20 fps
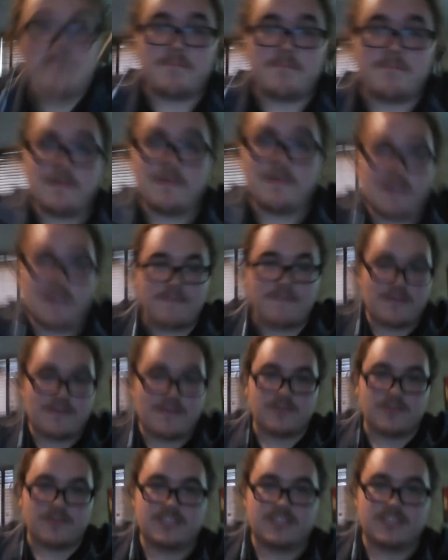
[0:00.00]
be my
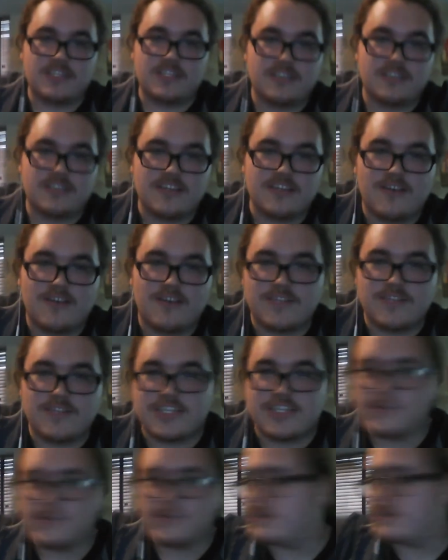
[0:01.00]
favorite season of the
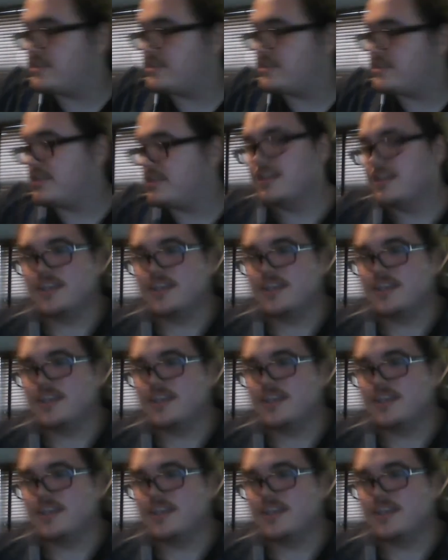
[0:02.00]
series.